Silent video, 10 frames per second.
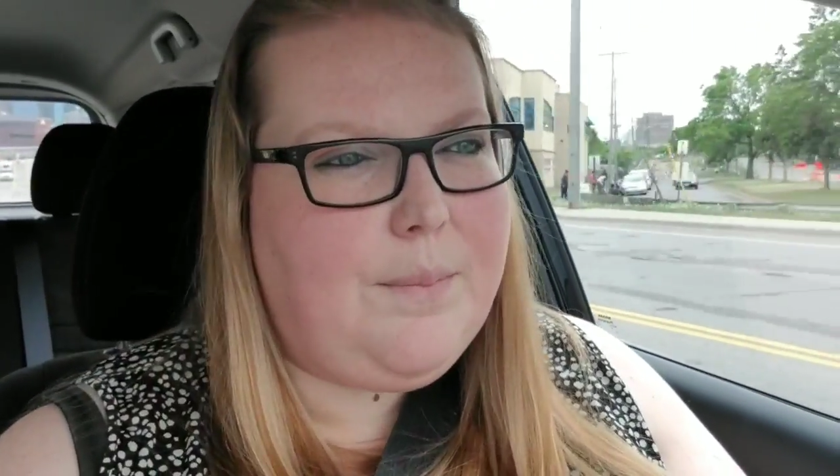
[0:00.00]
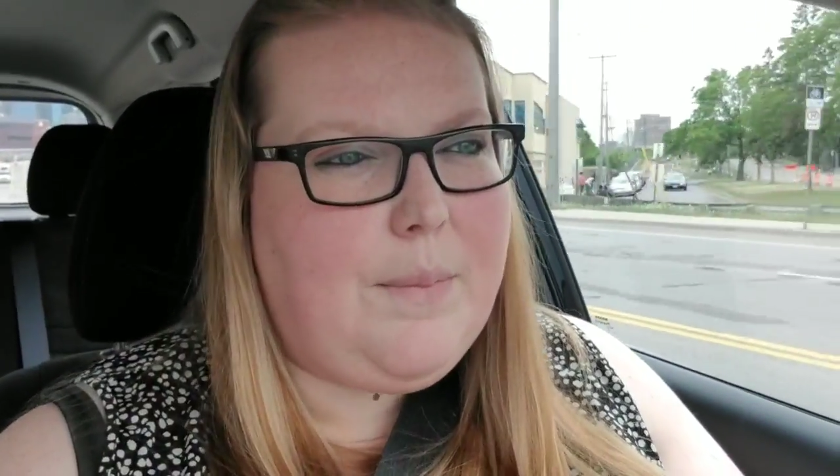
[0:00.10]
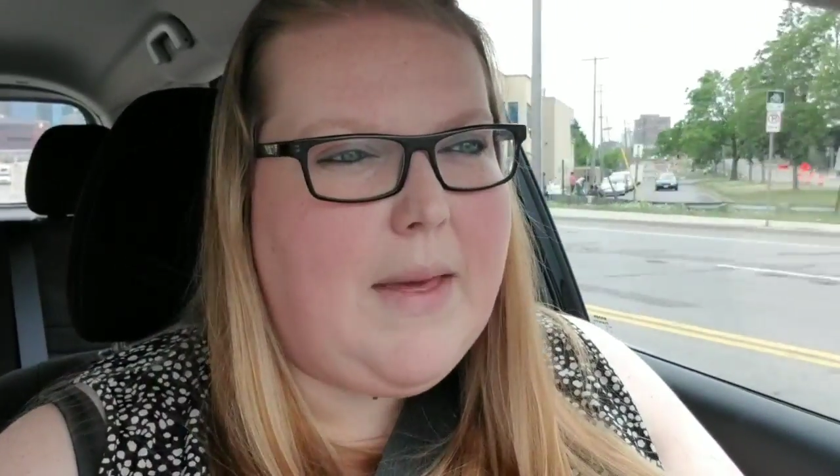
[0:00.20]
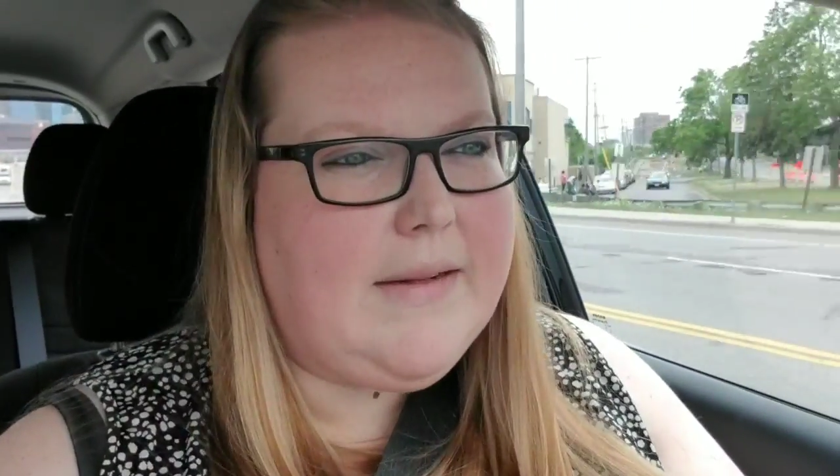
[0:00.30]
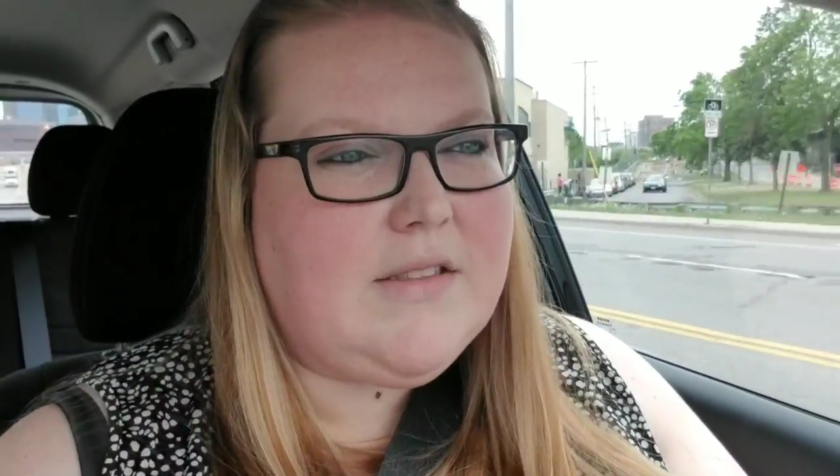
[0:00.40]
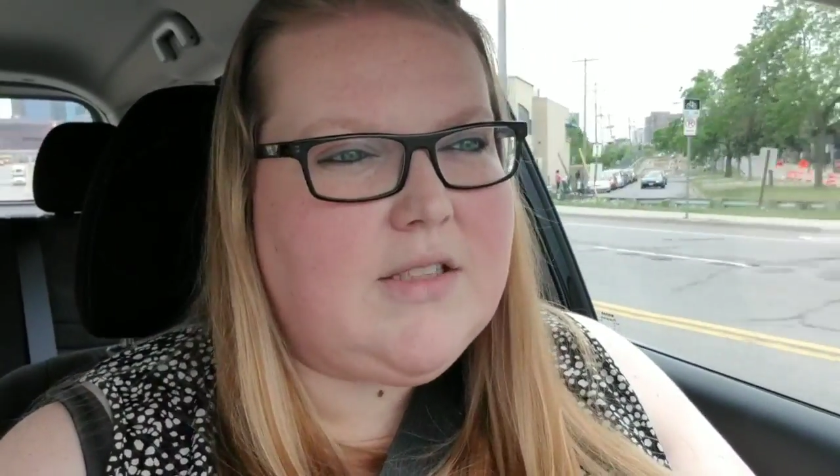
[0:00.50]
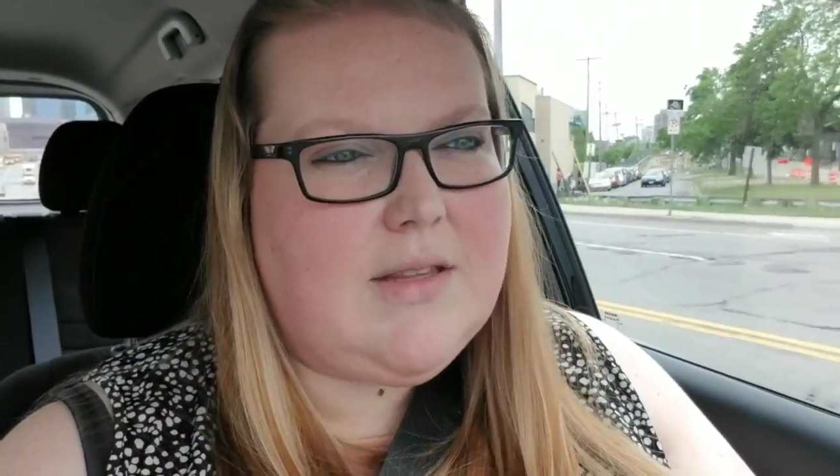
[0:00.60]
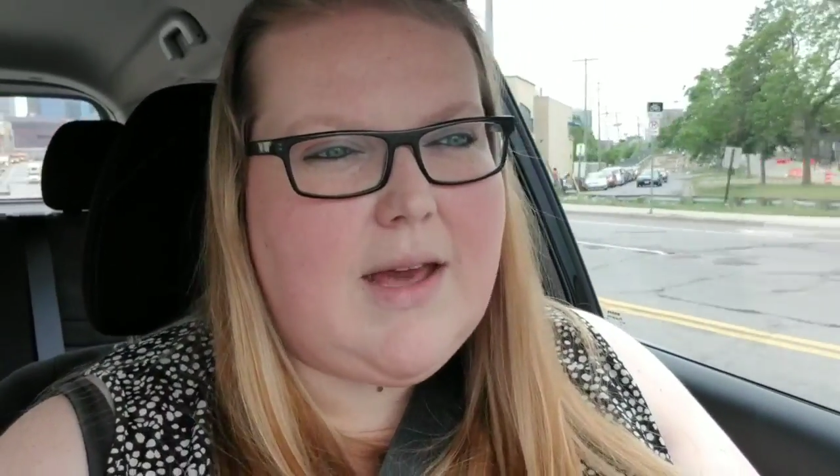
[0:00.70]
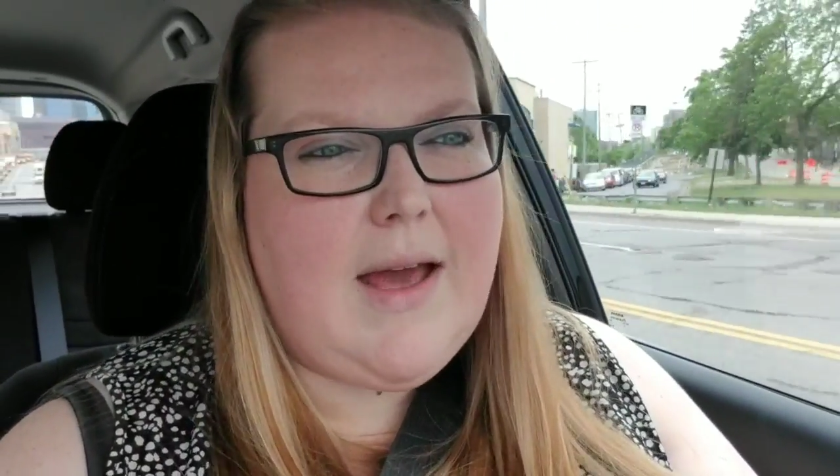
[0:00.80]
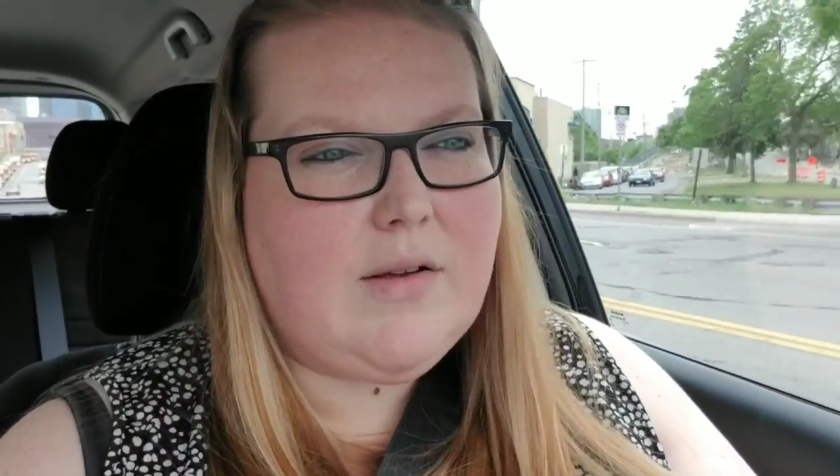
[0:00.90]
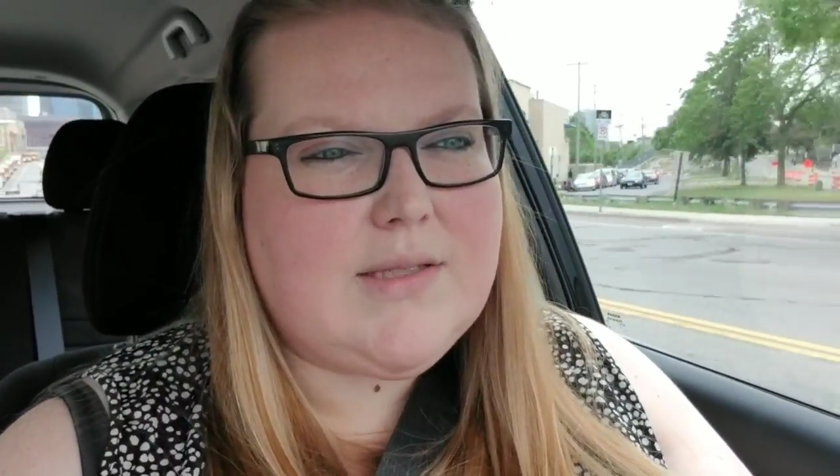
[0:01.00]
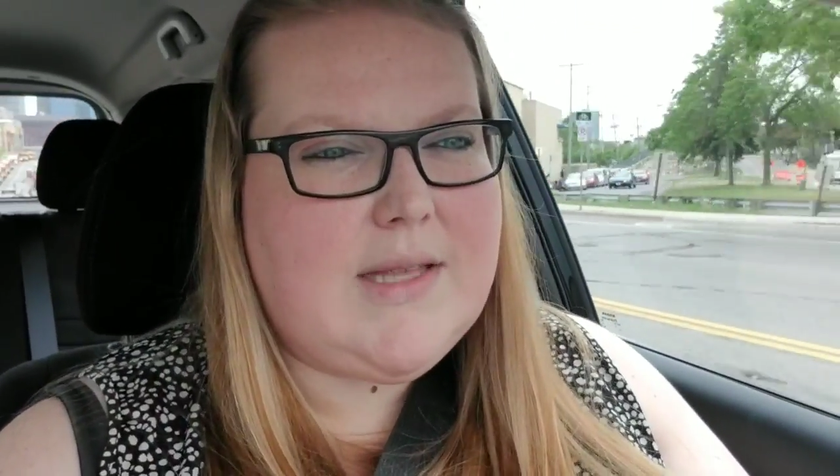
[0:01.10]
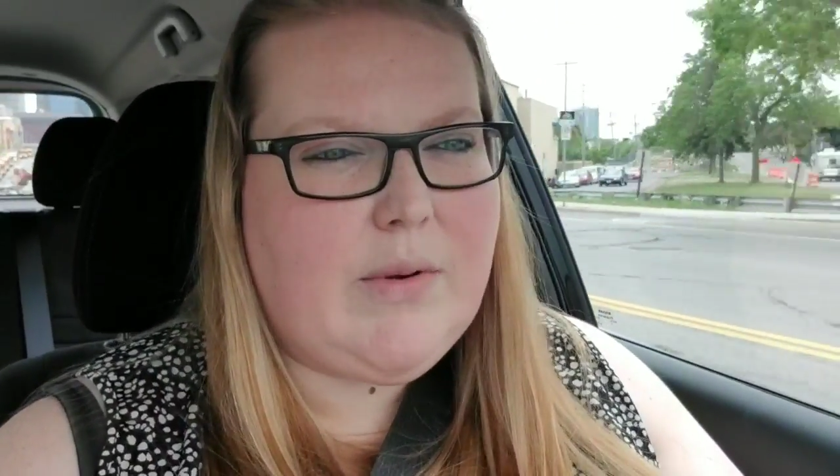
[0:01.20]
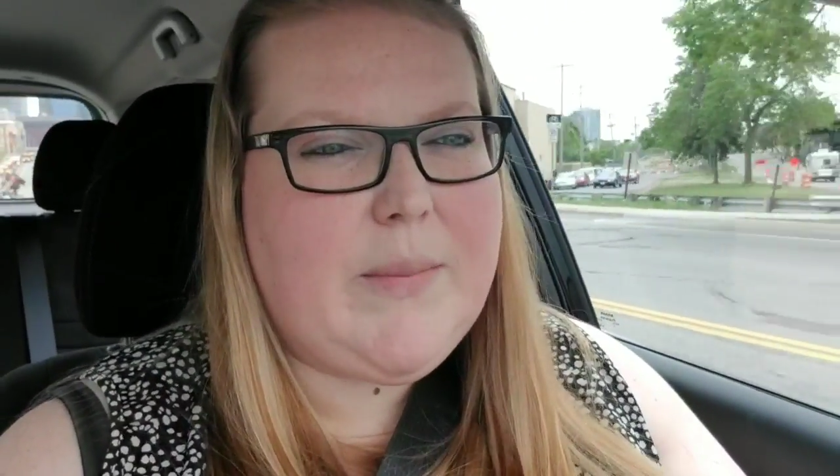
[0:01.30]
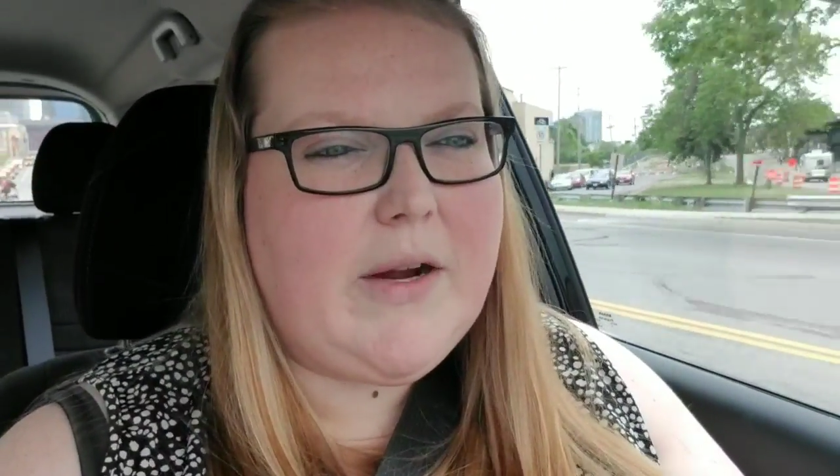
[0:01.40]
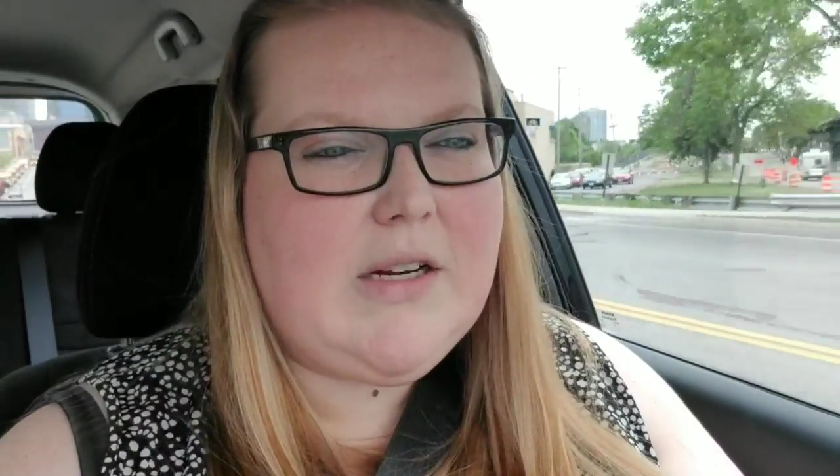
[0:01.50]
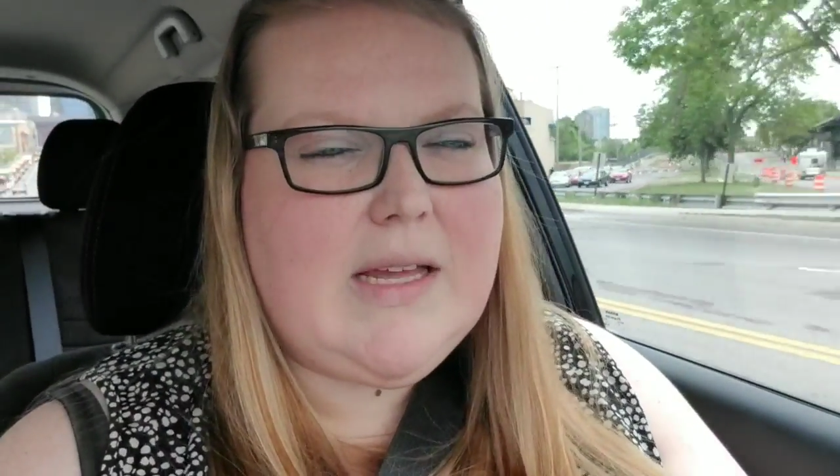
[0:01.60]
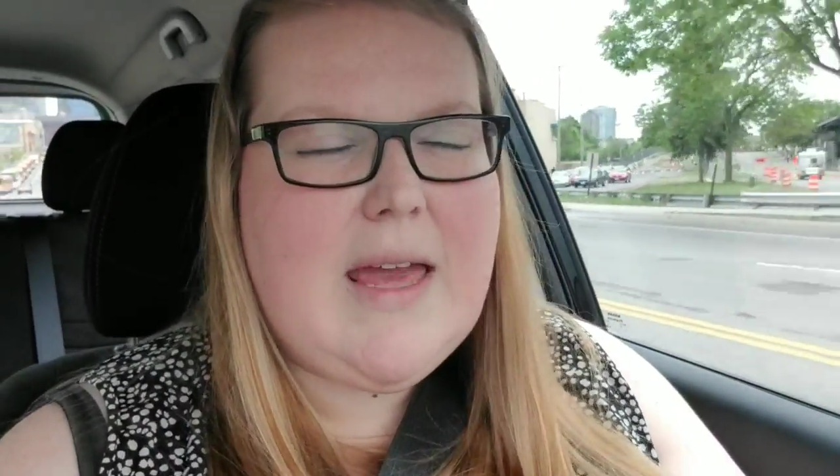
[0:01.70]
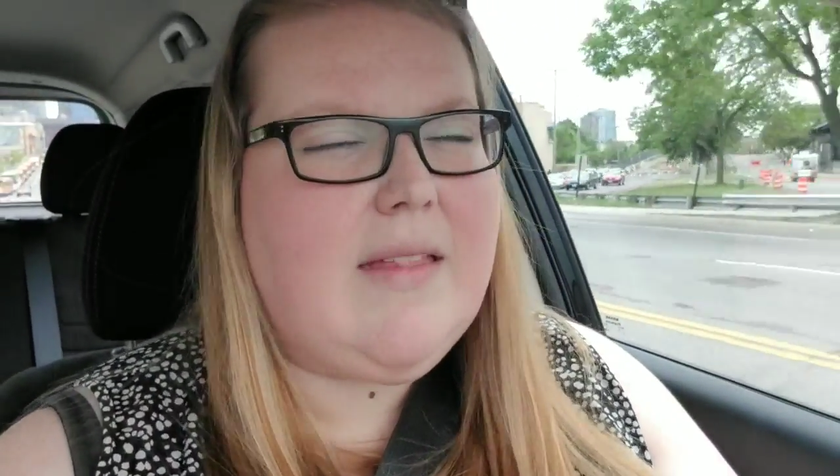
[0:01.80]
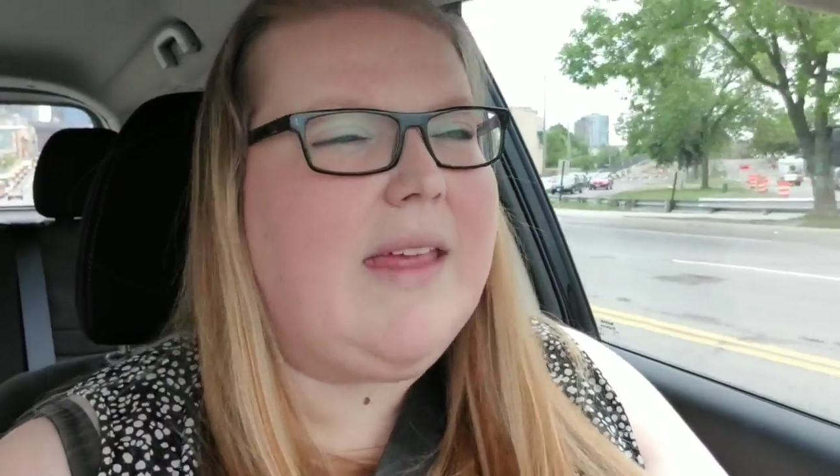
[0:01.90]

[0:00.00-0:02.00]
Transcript: been to the house they were partying at?